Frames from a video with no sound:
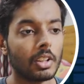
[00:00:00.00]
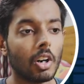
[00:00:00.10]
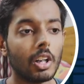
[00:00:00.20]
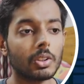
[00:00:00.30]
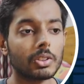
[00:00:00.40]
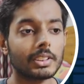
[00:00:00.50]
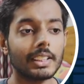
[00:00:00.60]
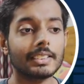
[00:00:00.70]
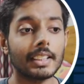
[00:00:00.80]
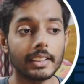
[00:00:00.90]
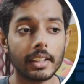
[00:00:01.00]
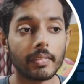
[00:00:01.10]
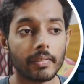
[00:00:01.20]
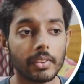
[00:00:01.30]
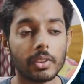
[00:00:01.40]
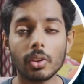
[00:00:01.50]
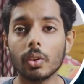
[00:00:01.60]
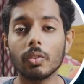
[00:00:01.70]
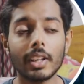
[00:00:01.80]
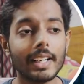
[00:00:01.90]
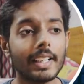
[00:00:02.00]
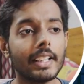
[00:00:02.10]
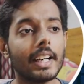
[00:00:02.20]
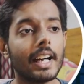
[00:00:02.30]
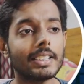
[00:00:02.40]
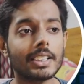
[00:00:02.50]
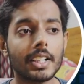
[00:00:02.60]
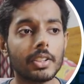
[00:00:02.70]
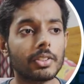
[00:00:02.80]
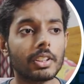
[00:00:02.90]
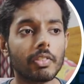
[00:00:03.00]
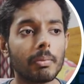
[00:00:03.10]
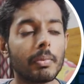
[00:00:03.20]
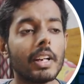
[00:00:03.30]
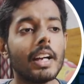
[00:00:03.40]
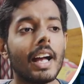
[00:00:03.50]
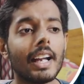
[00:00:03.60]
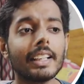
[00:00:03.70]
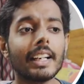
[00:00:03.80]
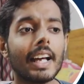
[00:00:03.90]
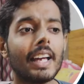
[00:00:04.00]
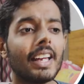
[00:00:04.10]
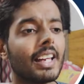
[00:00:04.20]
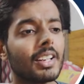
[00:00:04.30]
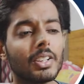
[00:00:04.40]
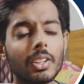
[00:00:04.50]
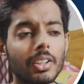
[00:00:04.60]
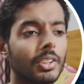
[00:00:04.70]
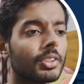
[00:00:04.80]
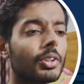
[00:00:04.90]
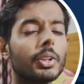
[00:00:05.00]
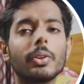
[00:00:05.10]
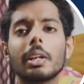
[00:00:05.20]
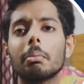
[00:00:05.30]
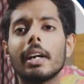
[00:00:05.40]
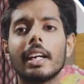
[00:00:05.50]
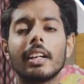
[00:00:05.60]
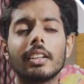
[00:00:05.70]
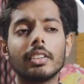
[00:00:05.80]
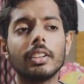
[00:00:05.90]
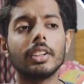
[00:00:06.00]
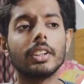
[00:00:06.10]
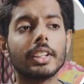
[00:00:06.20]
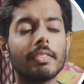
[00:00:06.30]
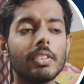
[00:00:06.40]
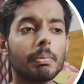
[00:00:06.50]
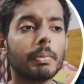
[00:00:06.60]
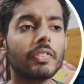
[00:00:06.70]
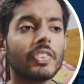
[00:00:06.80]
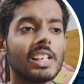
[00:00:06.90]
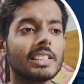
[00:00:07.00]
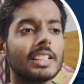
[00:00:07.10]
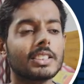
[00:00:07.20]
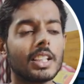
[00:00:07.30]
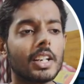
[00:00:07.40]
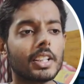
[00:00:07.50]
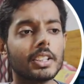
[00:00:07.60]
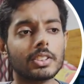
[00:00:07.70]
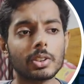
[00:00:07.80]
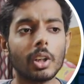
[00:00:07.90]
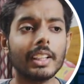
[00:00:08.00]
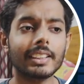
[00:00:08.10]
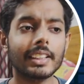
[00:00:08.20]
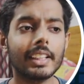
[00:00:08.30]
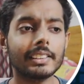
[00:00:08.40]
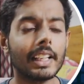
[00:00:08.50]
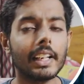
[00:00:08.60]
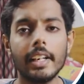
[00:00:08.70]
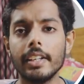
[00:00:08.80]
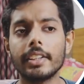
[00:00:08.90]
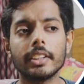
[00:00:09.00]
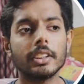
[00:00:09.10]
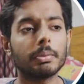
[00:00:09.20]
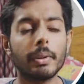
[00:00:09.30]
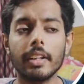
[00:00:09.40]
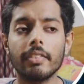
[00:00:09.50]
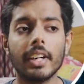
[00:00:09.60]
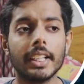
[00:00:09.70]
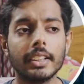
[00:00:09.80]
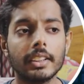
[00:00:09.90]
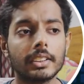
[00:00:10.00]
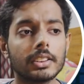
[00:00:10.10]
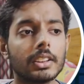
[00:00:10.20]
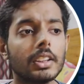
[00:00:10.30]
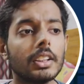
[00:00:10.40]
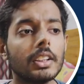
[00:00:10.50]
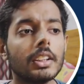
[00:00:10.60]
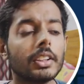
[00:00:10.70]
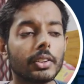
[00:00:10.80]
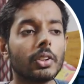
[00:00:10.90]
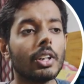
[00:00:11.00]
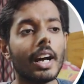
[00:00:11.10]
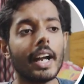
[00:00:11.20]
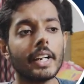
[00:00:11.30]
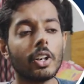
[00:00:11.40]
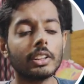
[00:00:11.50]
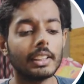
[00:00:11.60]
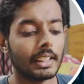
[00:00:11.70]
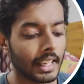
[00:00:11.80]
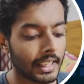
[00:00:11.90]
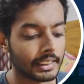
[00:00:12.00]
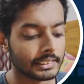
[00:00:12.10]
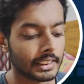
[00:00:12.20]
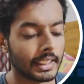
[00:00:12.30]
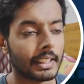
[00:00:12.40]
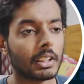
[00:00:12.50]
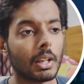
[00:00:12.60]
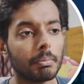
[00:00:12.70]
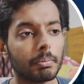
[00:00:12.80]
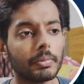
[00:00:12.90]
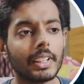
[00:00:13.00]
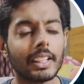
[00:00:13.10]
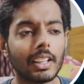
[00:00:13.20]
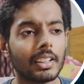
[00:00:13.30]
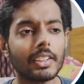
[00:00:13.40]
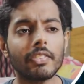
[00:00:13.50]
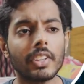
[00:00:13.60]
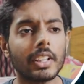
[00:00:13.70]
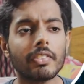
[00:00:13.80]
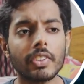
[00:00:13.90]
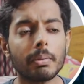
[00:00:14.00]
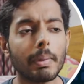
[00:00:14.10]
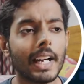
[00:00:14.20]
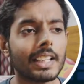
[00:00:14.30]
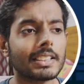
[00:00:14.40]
All those things are there. So what I did, I started using Vim, and then during my development phase, I started installing things like linters, prettifiers, and all the lines, and like a different package.